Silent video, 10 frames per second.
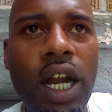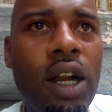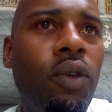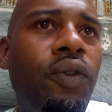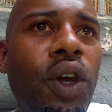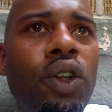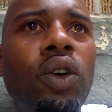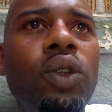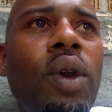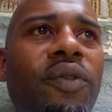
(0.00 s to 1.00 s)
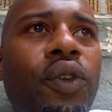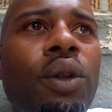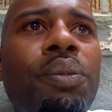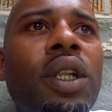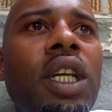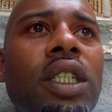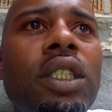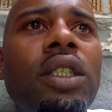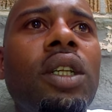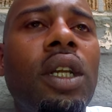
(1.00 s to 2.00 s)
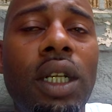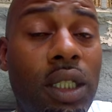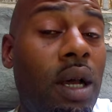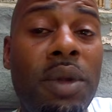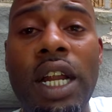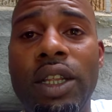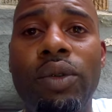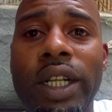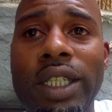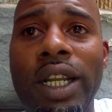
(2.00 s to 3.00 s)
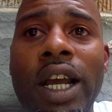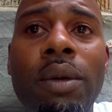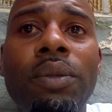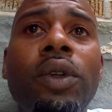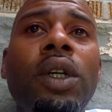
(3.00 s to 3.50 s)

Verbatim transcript: I don't feel no threat from the police because I'm not a threat to them.